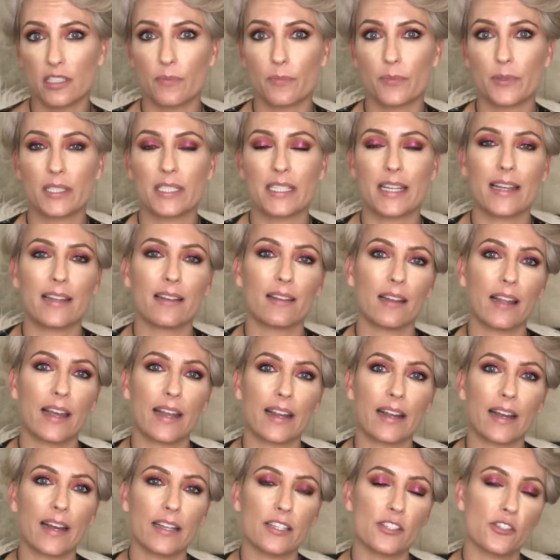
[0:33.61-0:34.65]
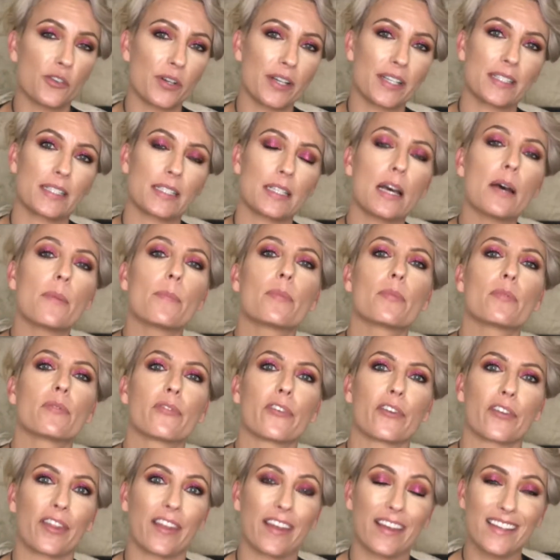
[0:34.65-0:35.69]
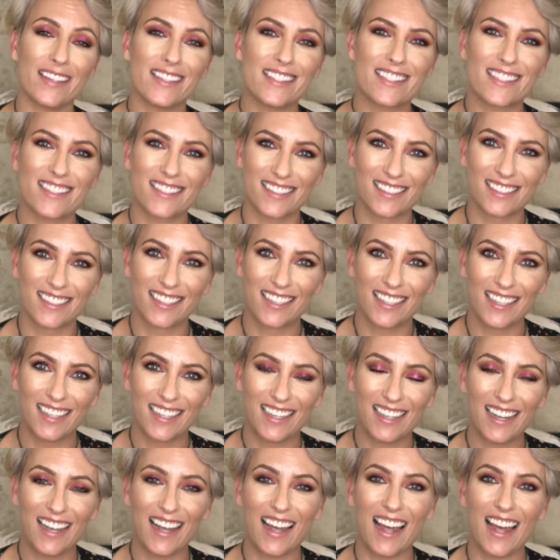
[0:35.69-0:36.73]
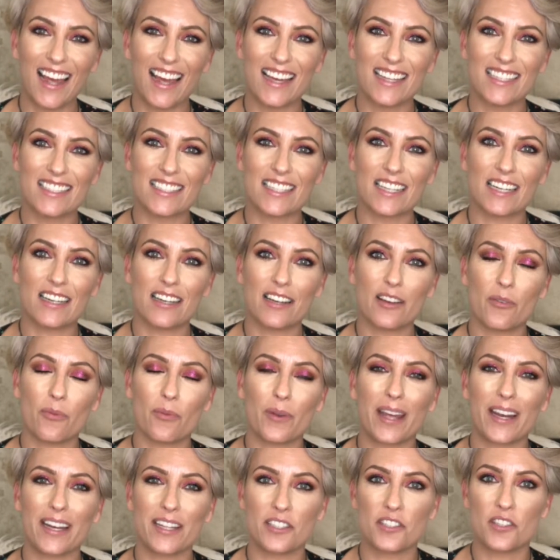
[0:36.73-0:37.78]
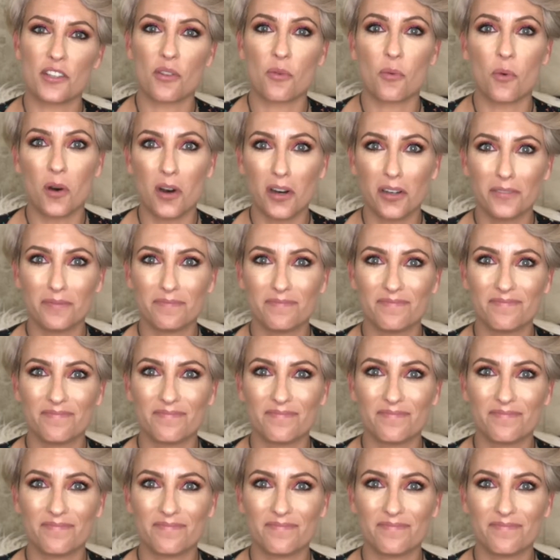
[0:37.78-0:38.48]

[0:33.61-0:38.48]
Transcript: to pretend like I dressed up for this and uh, ran into the wall.